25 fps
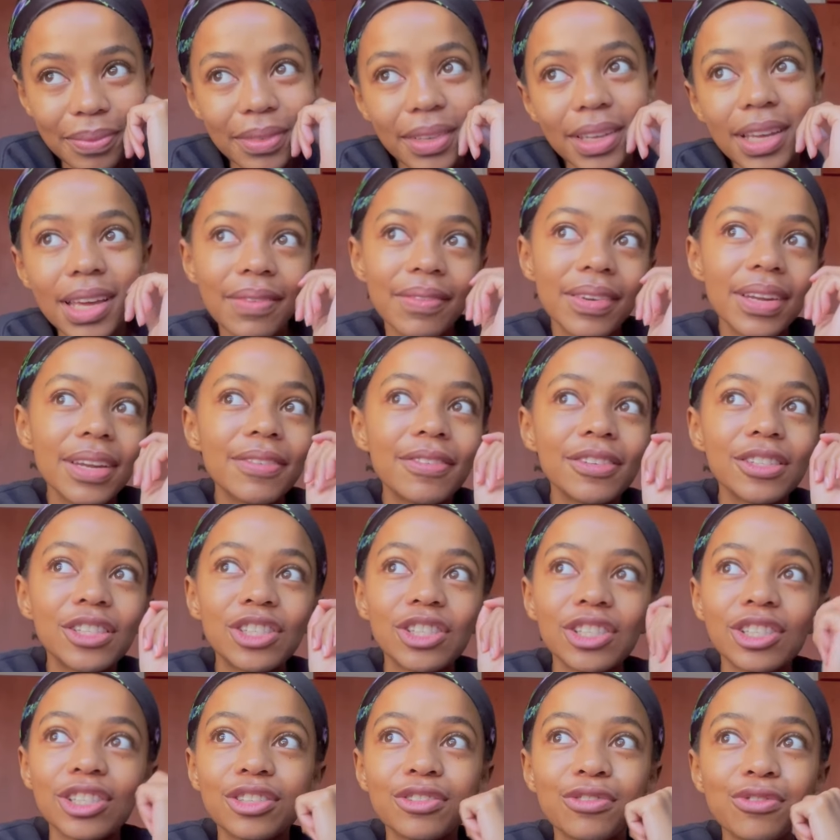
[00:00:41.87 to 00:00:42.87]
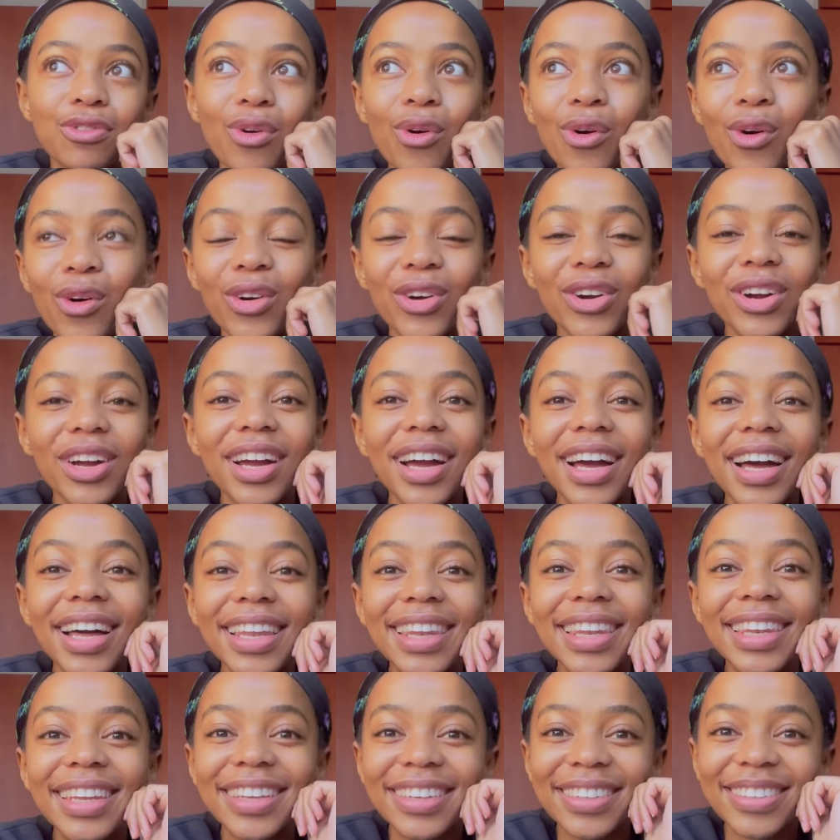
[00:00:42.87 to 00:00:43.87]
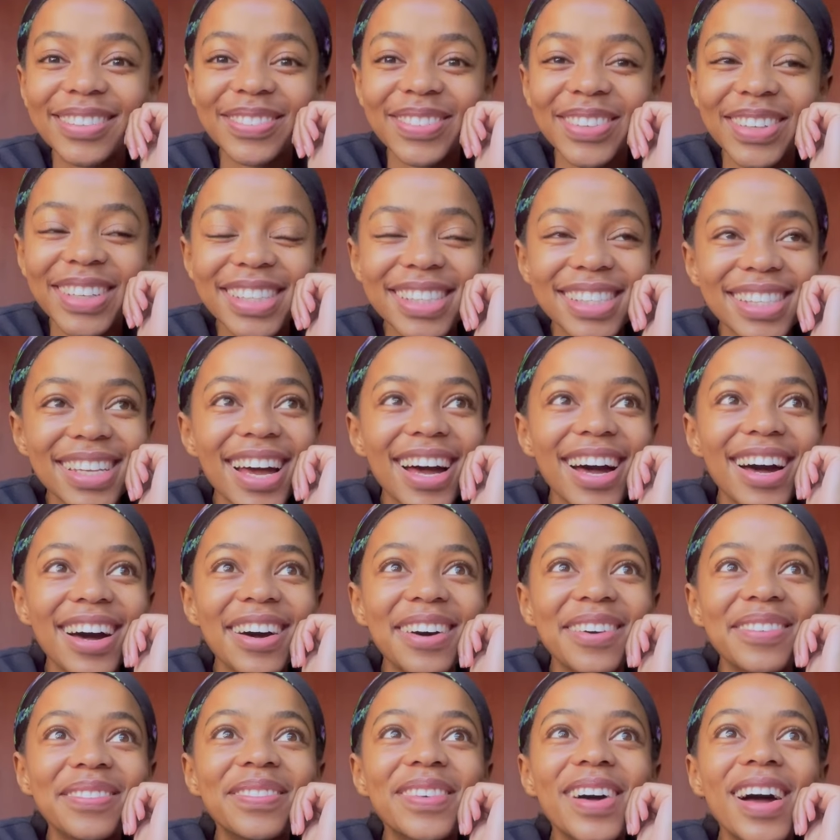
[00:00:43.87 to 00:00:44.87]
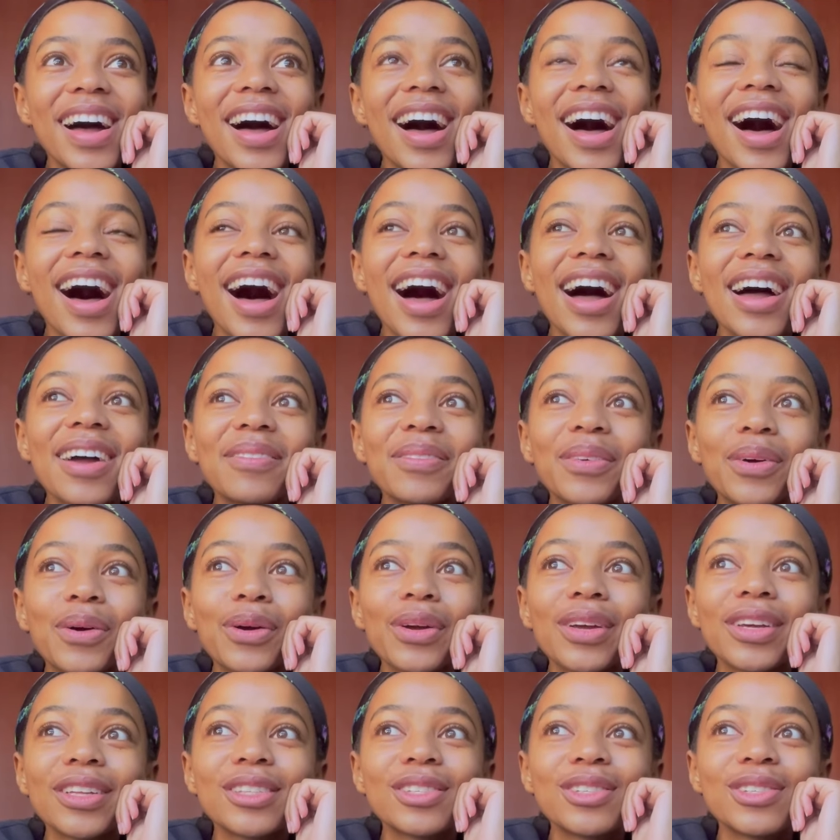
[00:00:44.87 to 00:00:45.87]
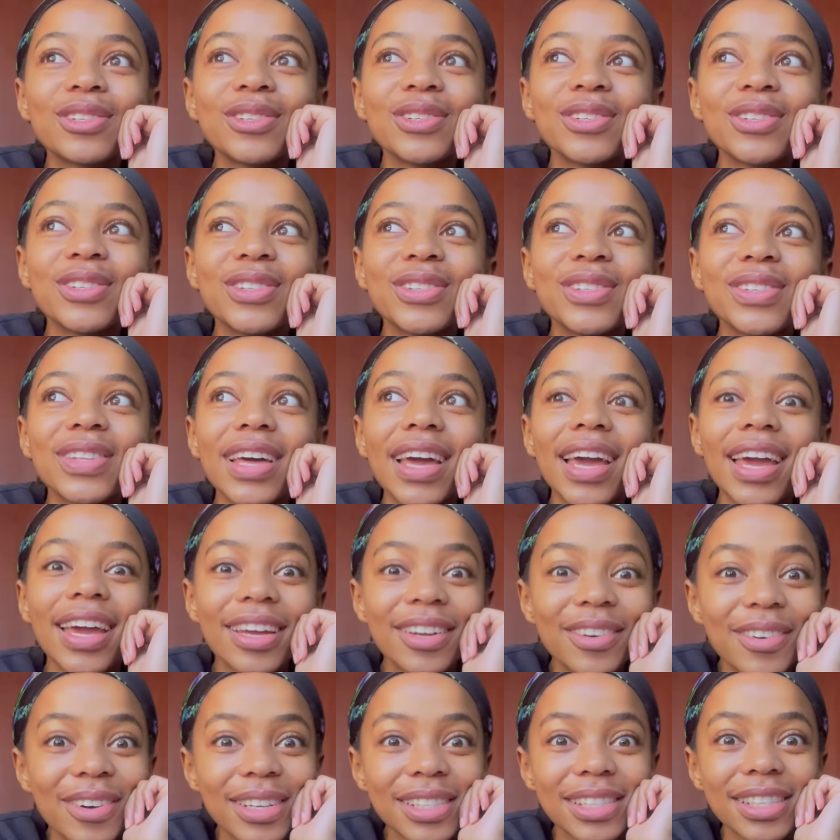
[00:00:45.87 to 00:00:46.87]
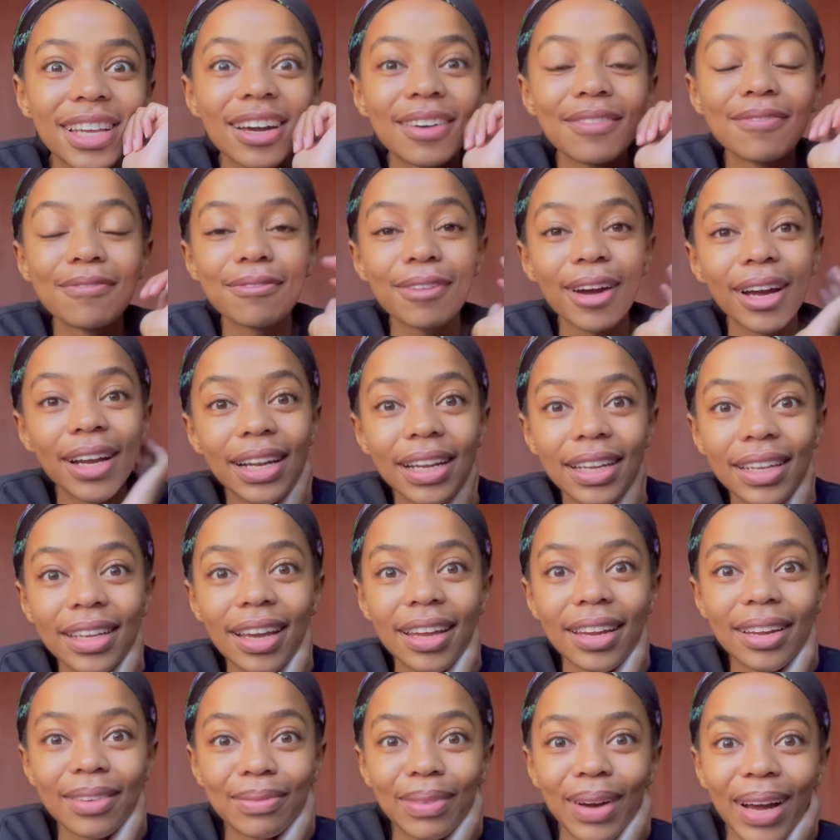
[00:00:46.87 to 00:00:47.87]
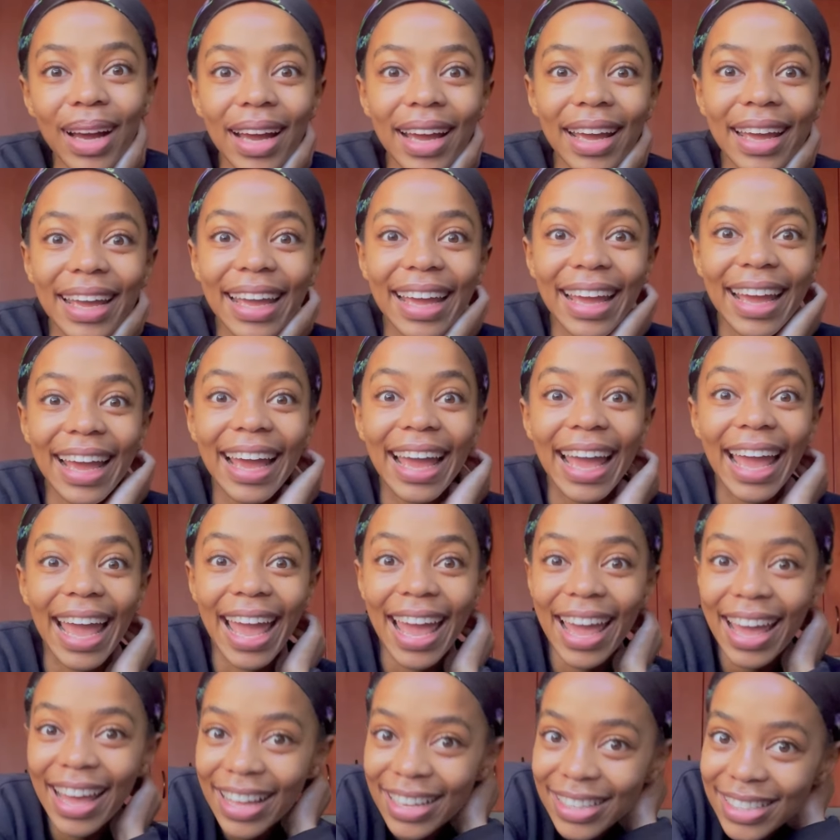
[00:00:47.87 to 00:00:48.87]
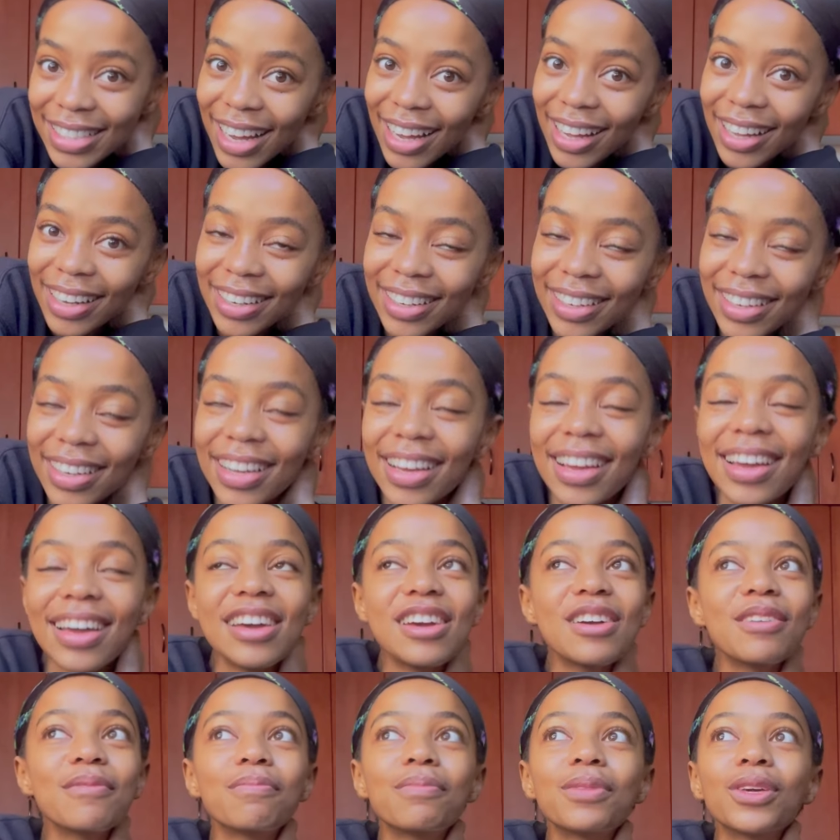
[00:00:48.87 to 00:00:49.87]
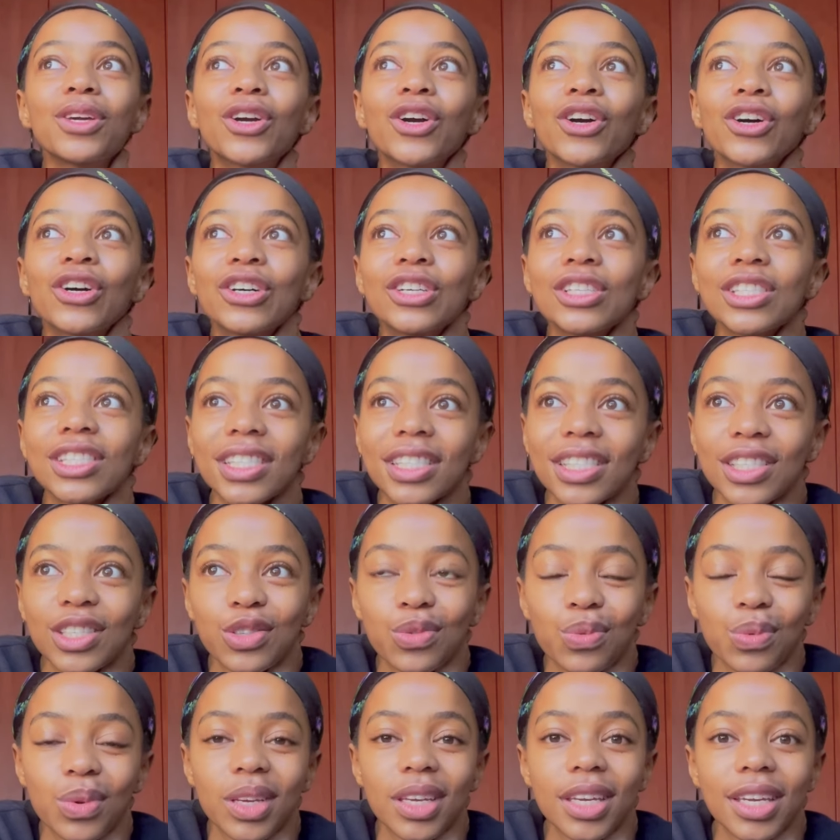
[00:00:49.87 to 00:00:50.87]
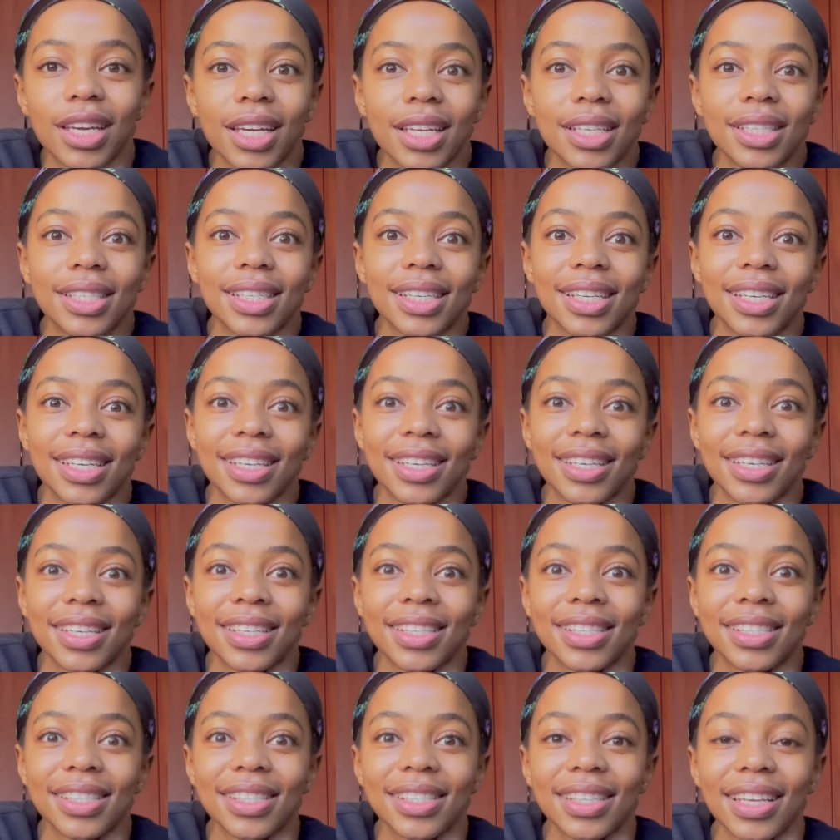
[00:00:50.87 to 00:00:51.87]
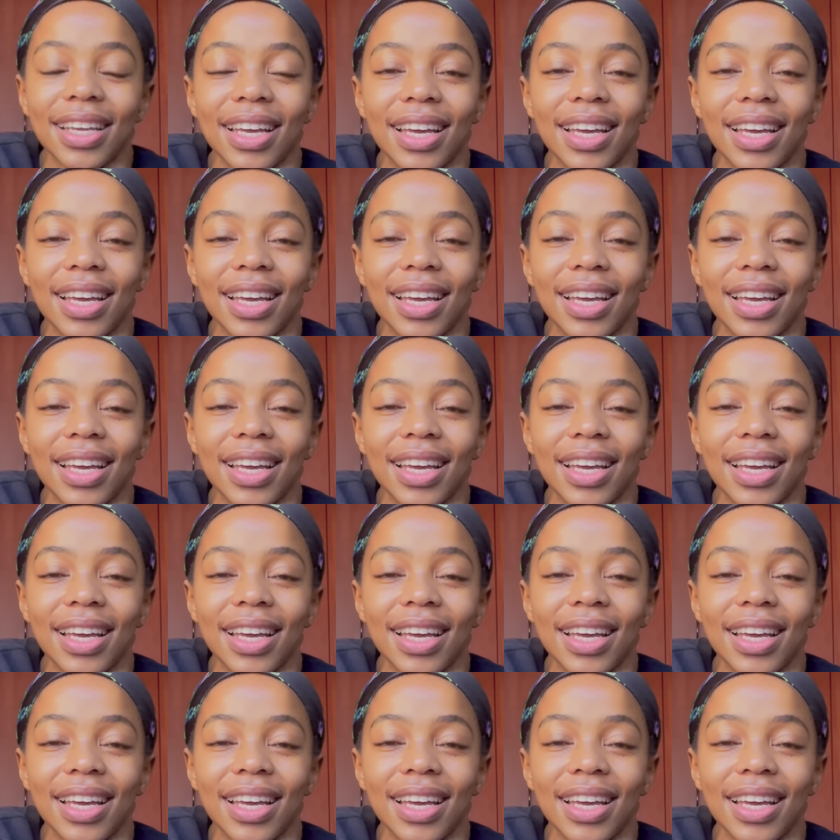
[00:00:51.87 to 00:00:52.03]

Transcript: even if it's just for a little bit. I'm going to the hairdresser. I'm finally getting my hair done because this weekend is